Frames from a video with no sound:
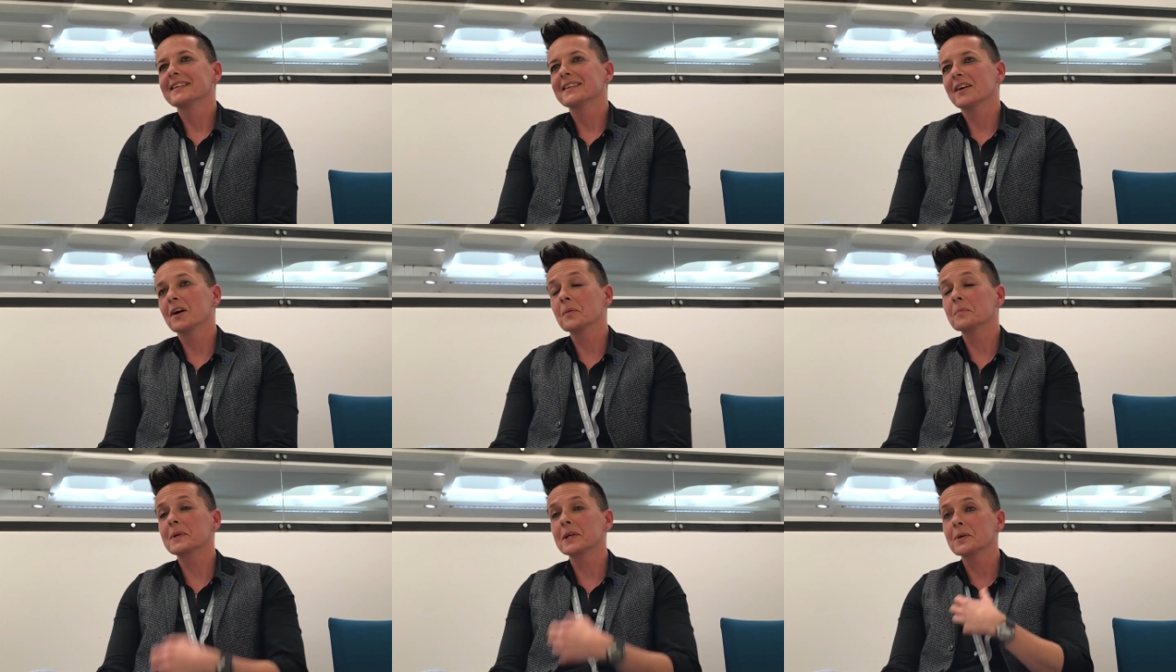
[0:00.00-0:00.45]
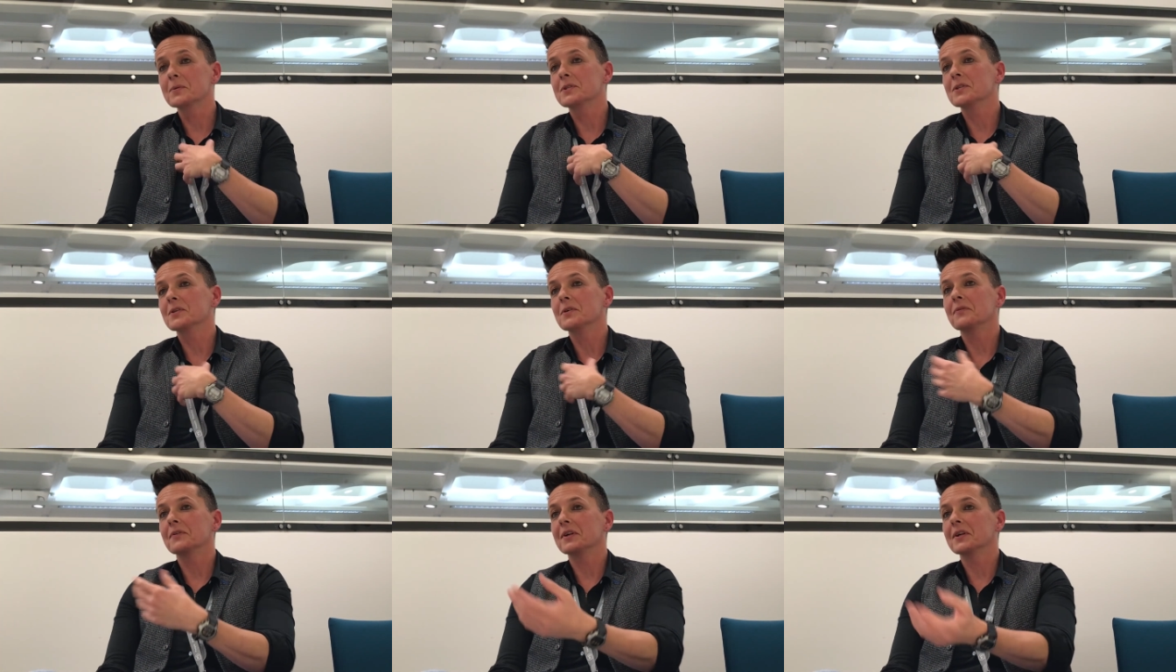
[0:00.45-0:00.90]
I'm
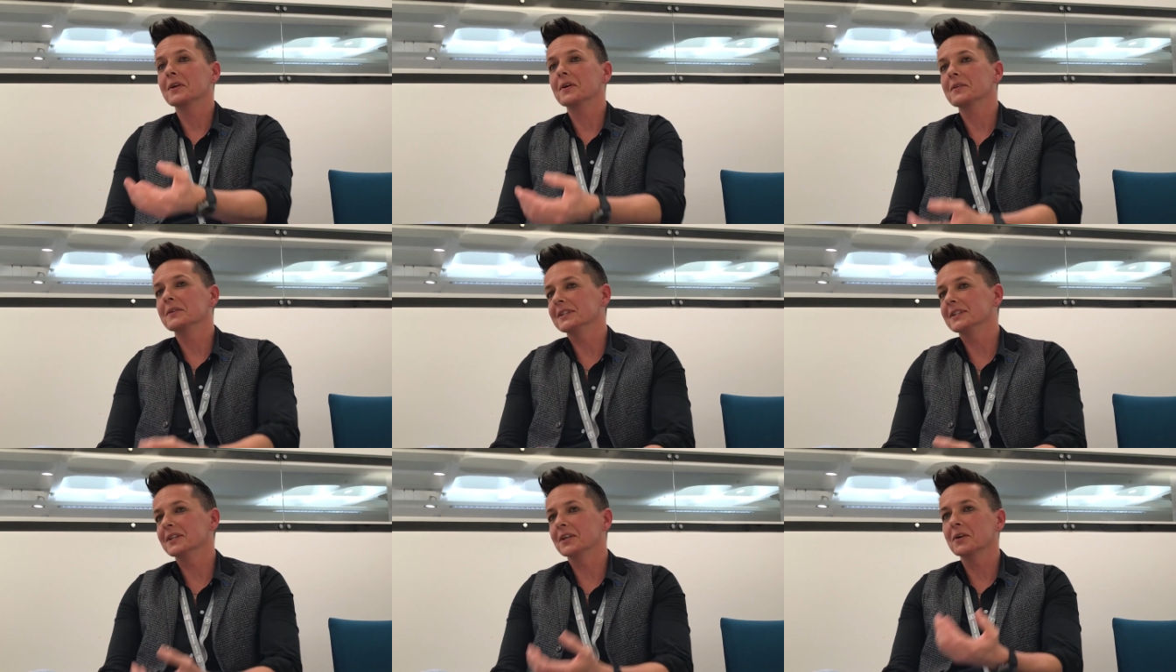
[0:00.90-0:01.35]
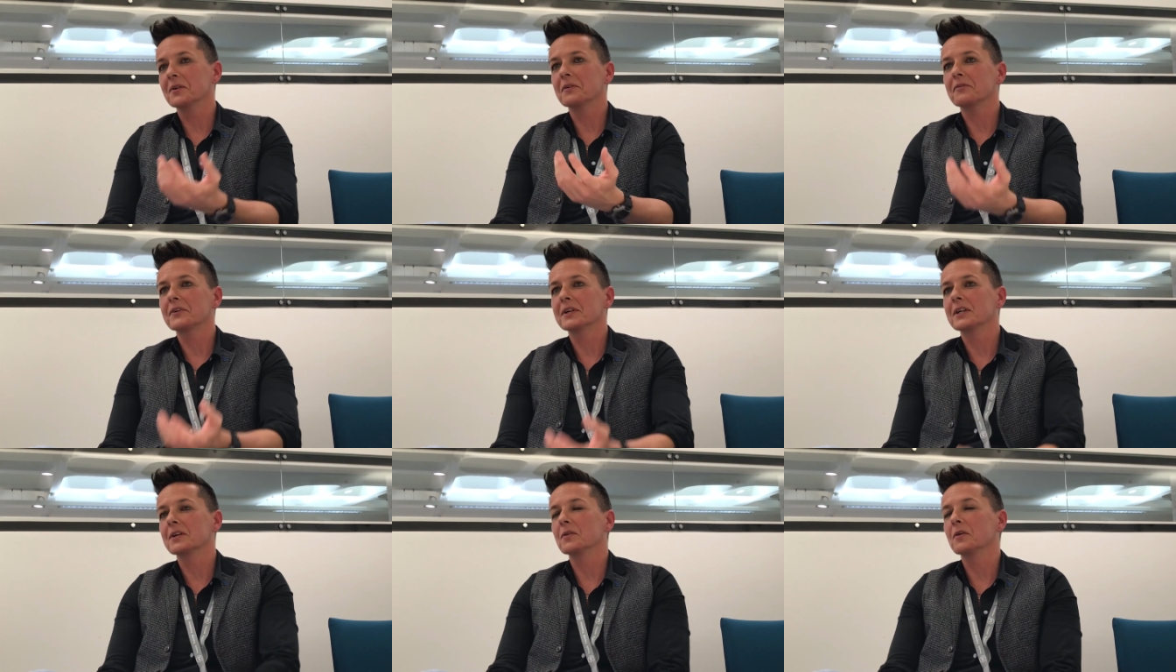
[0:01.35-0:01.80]
guilty of it. I, you know, I
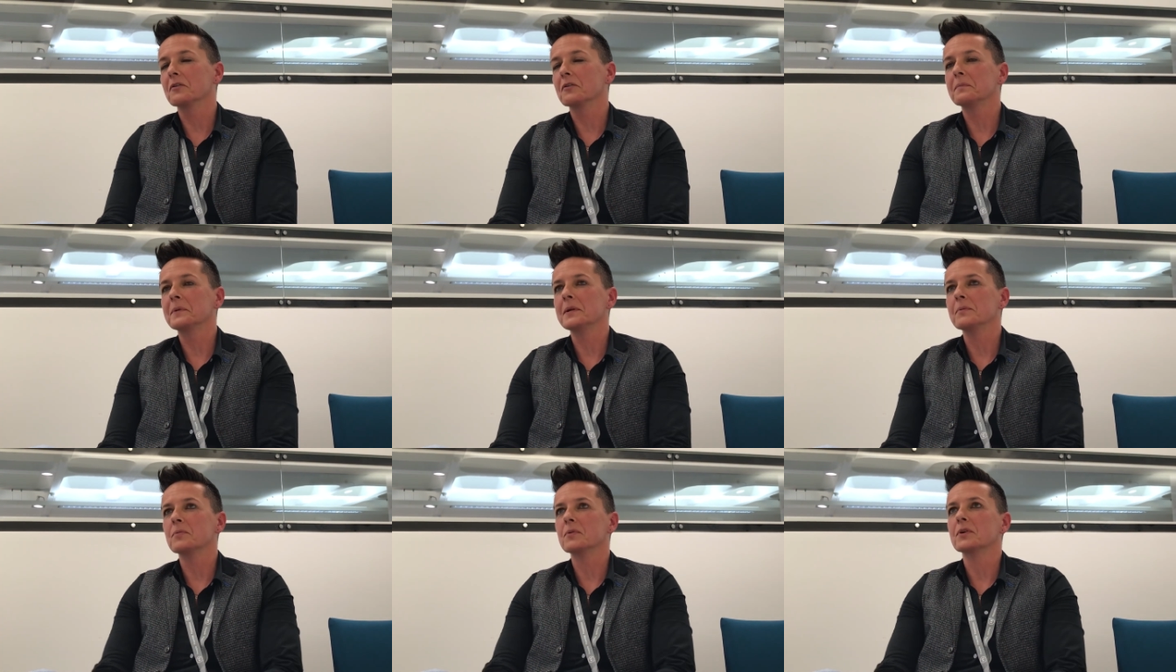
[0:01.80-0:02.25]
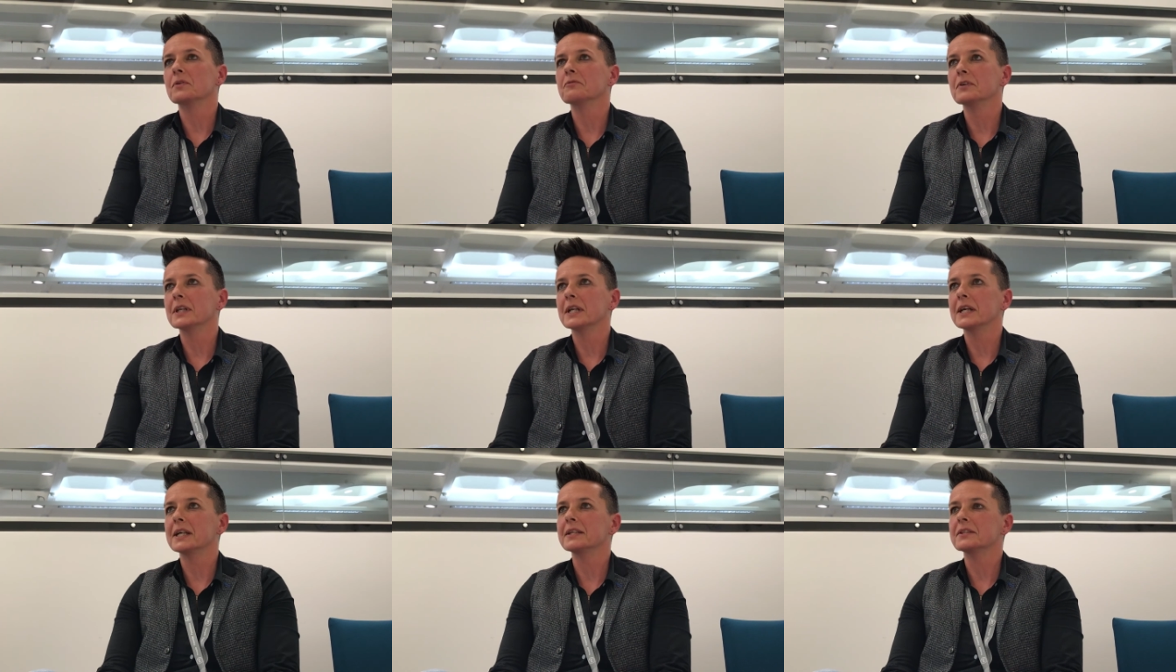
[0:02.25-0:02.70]
yeah. think a lot of people can
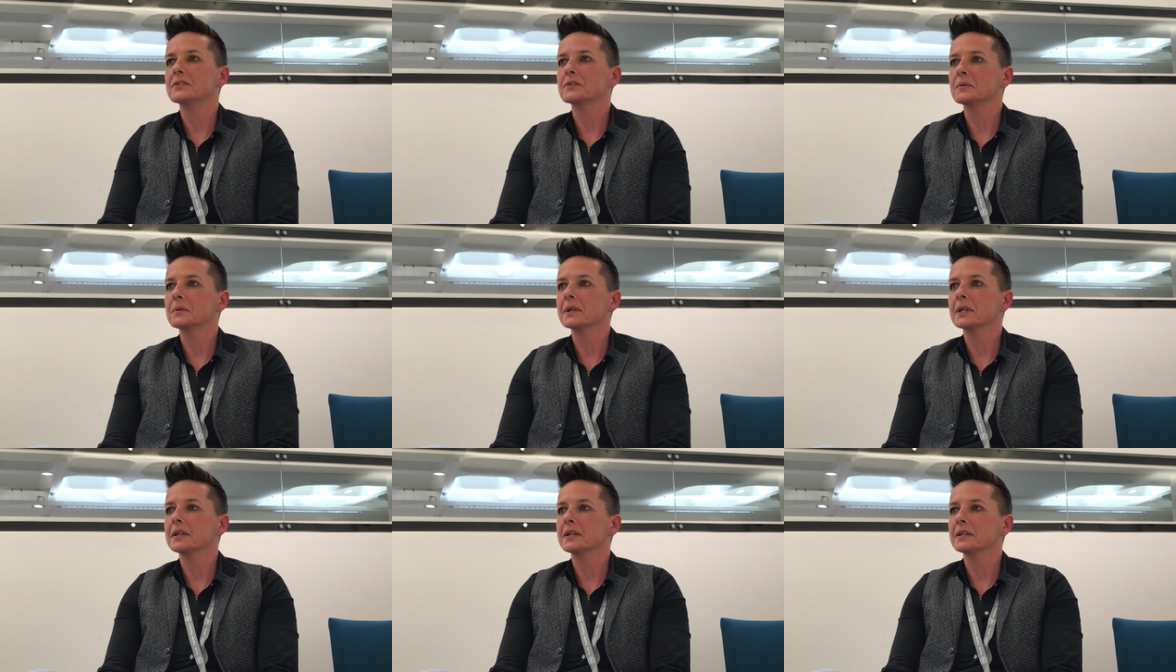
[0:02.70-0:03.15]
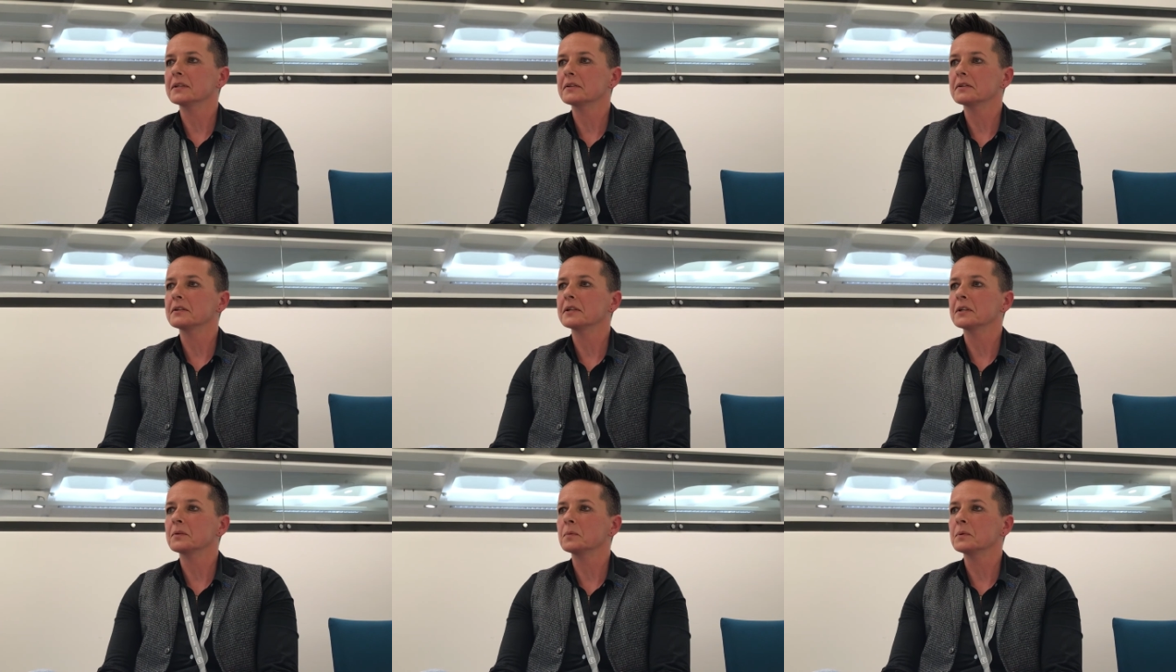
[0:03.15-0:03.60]
relate to it, and I
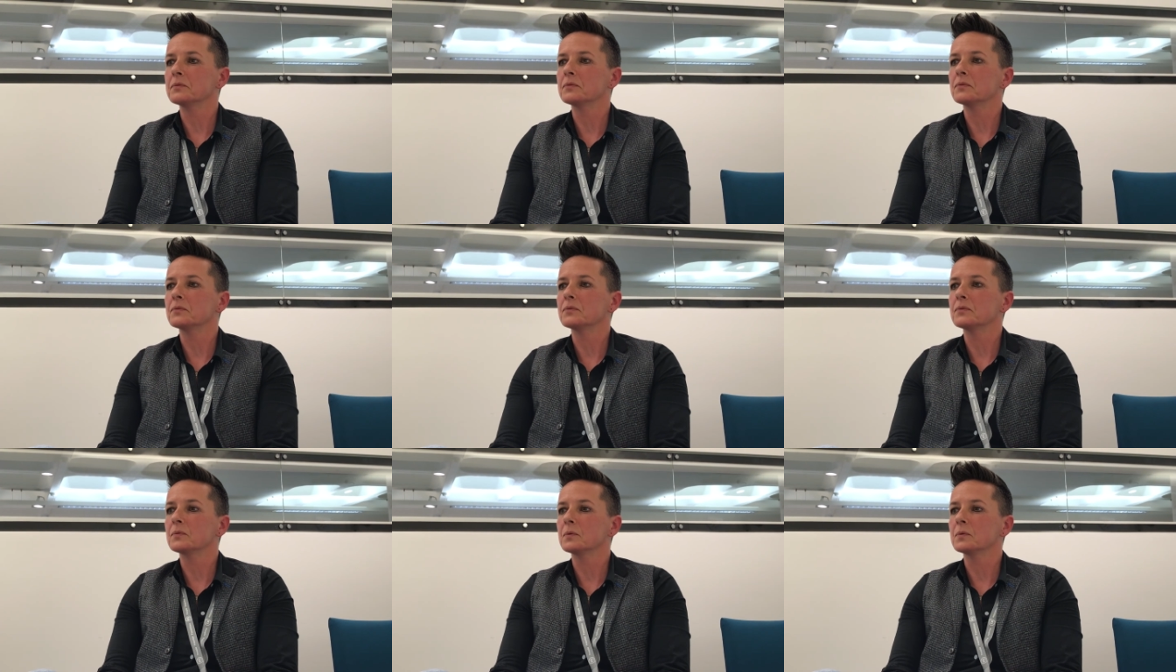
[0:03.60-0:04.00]
think we've,